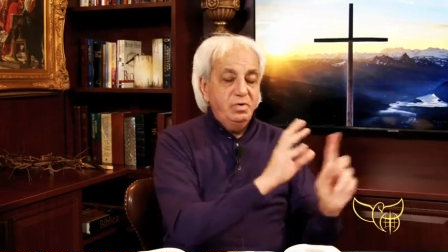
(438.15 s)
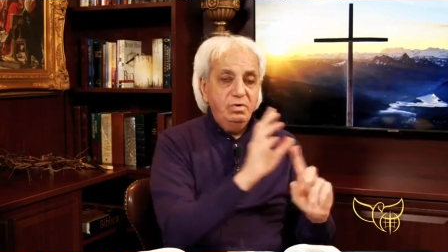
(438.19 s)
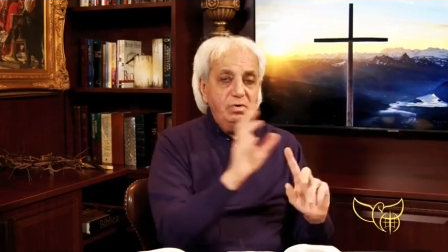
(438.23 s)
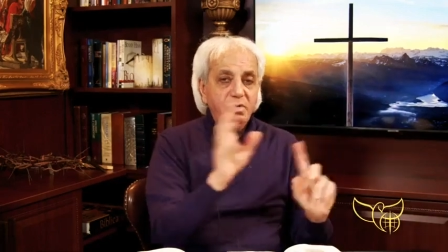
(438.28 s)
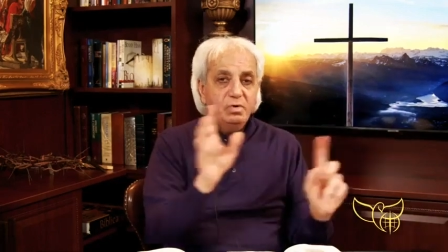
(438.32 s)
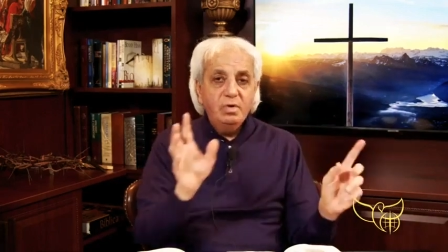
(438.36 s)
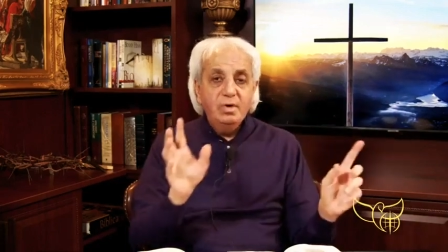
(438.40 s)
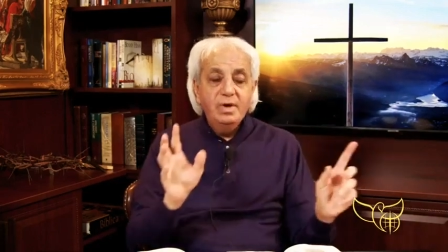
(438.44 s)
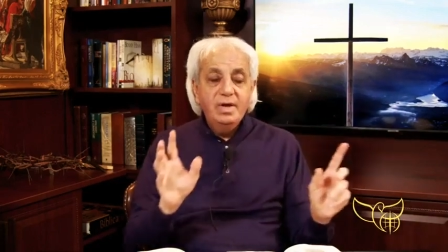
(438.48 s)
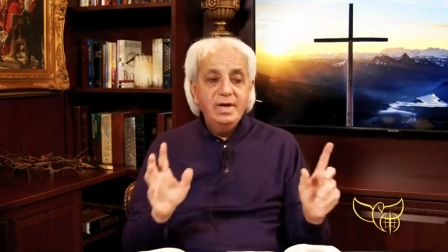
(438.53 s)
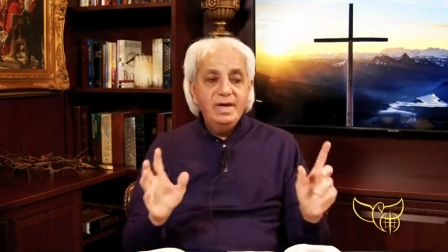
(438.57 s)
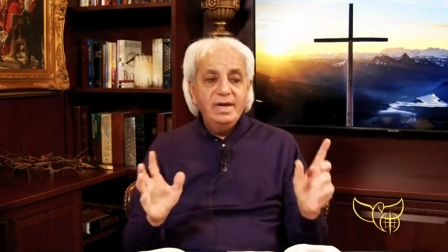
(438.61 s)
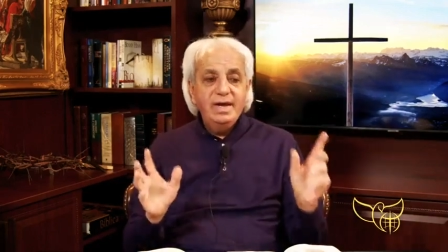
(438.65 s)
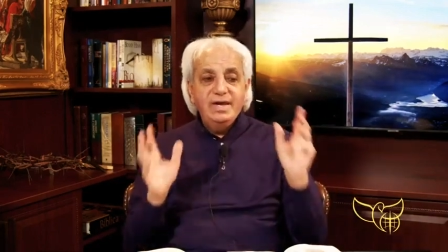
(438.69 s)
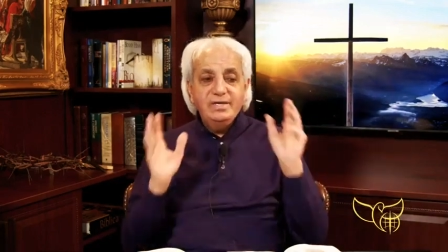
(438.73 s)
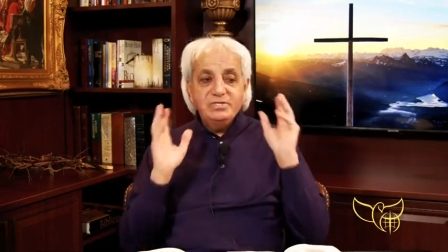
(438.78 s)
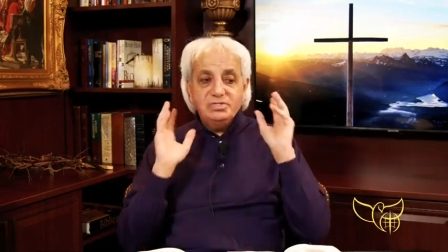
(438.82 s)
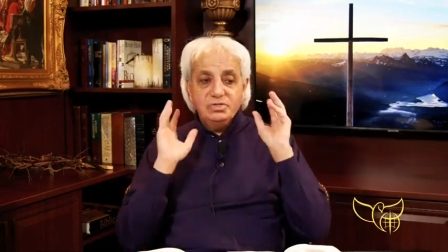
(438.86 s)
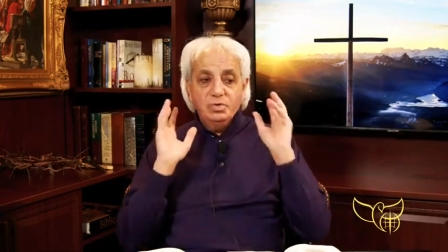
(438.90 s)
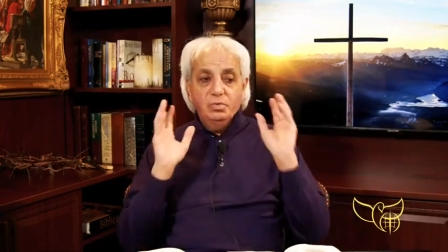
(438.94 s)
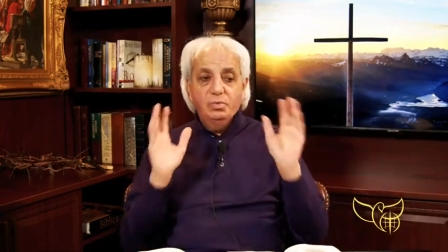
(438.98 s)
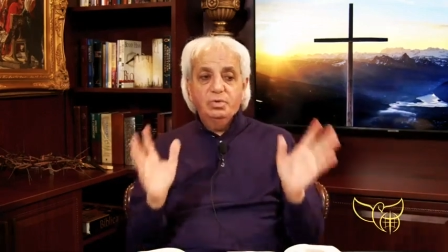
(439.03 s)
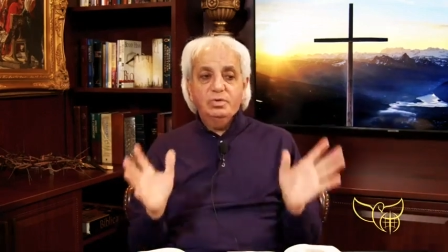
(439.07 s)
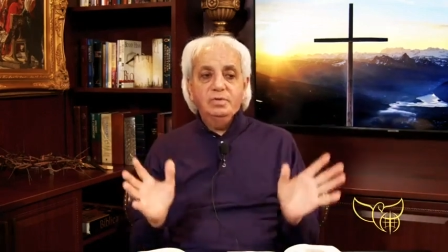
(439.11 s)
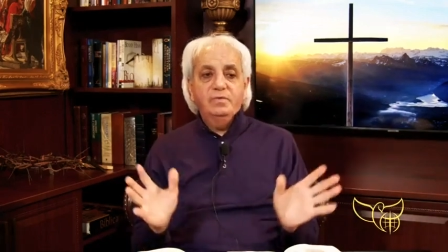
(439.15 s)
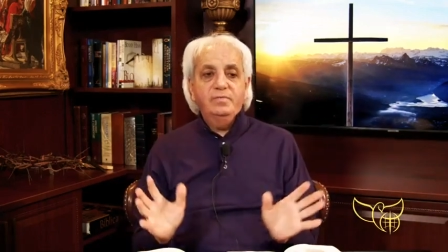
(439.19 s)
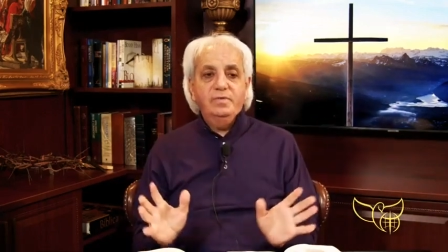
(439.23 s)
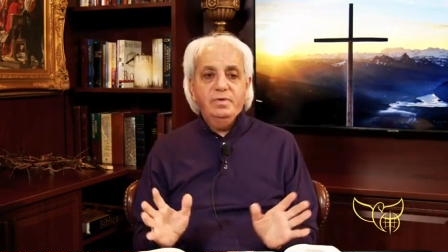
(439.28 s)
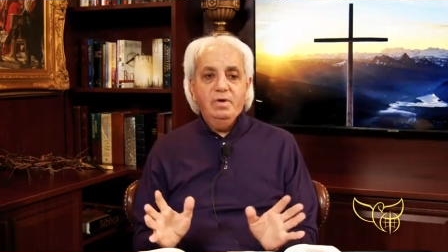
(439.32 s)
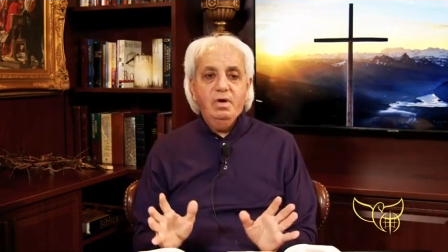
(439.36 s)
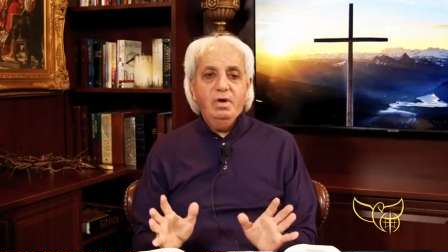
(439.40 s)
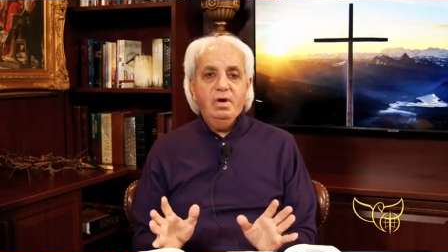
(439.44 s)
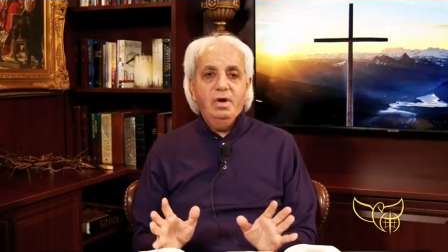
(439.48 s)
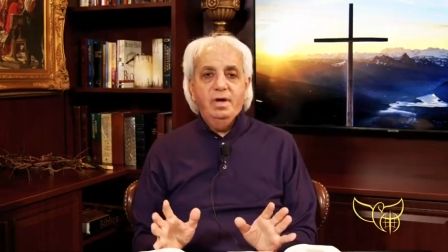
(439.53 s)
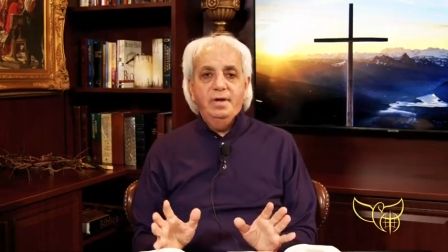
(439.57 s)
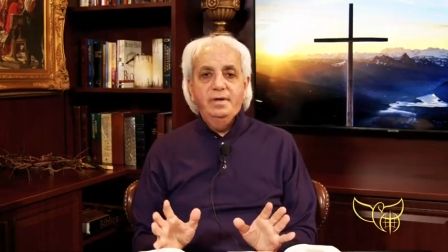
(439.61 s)
No, no, no. It's the Word of
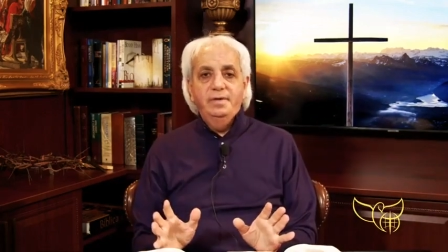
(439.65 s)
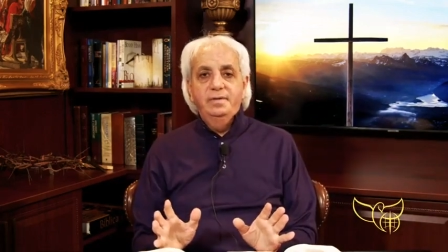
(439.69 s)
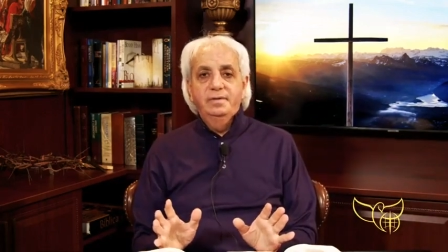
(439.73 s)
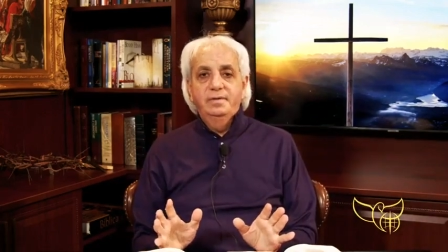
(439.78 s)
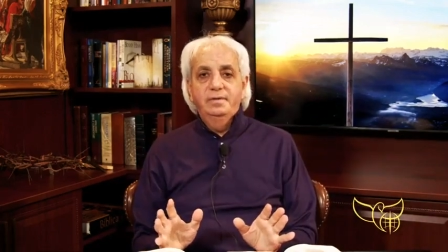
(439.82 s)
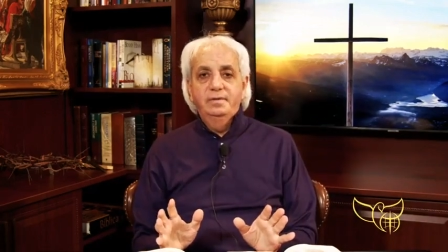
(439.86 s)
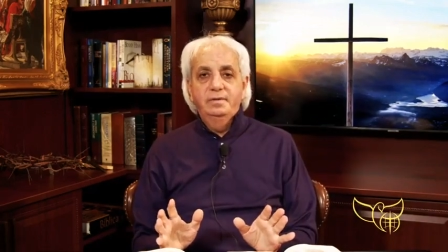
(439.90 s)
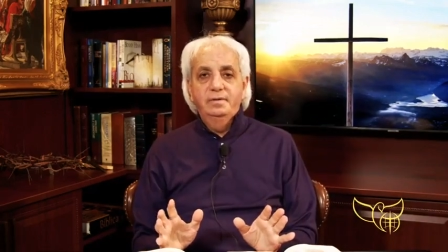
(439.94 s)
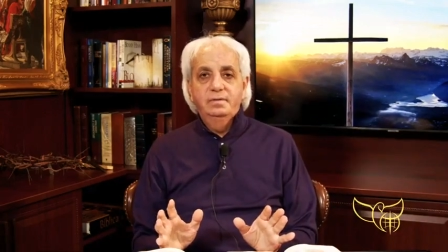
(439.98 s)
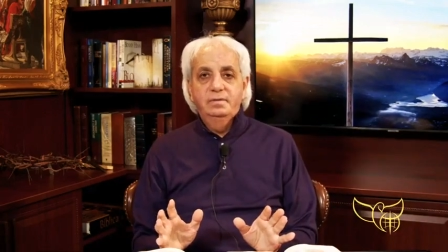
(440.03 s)
God.